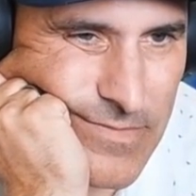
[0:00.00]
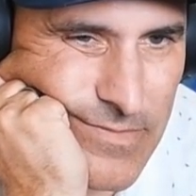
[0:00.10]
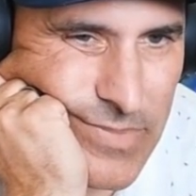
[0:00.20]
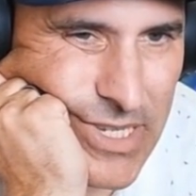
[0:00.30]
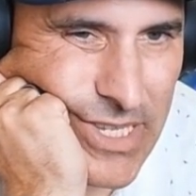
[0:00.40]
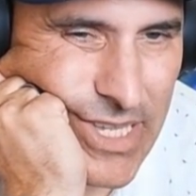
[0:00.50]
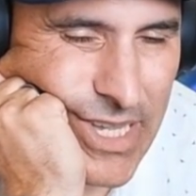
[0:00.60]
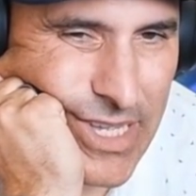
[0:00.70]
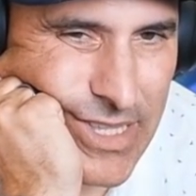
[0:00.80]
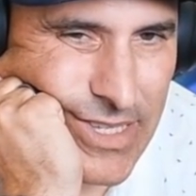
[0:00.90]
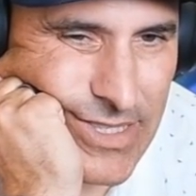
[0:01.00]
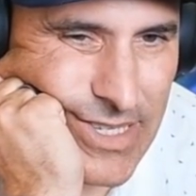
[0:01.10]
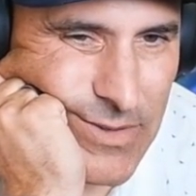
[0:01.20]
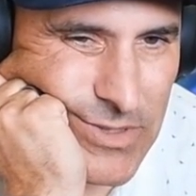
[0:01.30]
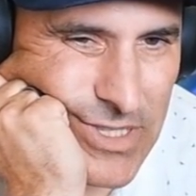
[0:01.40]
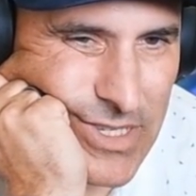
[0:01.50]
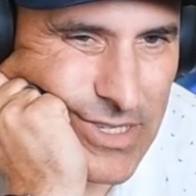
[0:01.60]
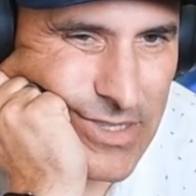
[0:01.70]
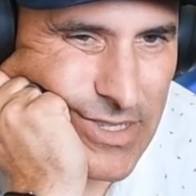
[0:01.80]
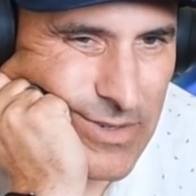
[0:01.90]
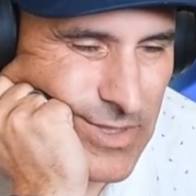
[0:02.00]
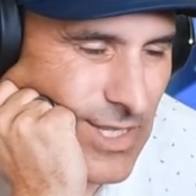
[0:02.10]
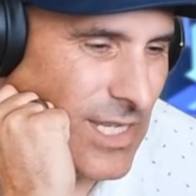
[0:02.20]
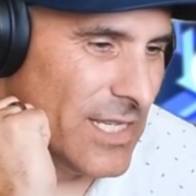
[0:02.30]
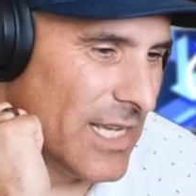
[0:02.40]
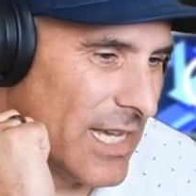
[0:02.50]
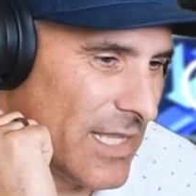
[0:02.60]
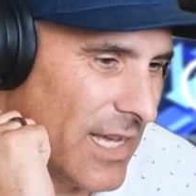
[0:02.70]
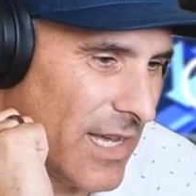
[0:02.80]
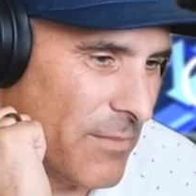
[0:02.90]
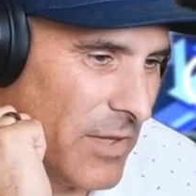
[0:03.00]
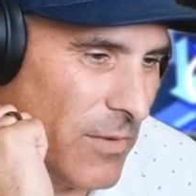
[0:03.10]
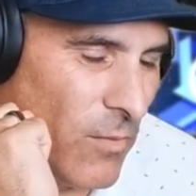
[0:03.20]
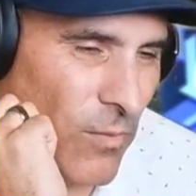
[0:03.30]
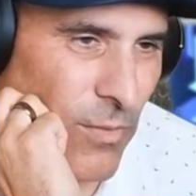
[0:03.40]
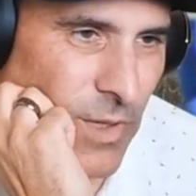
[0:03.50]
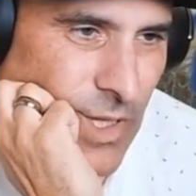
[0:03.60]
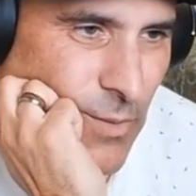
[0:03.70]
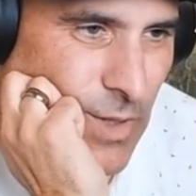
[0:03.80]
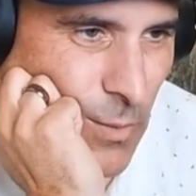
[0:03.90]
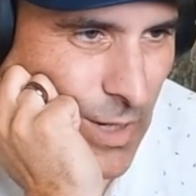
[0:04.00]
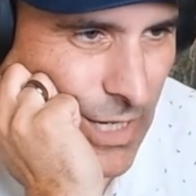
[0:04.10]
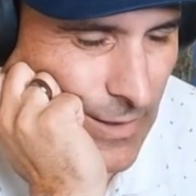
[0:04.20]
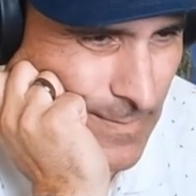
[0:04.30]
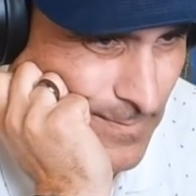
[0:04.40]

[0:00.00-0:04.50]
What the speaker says: But yeah, that was a neat deck. That guy played really, really well.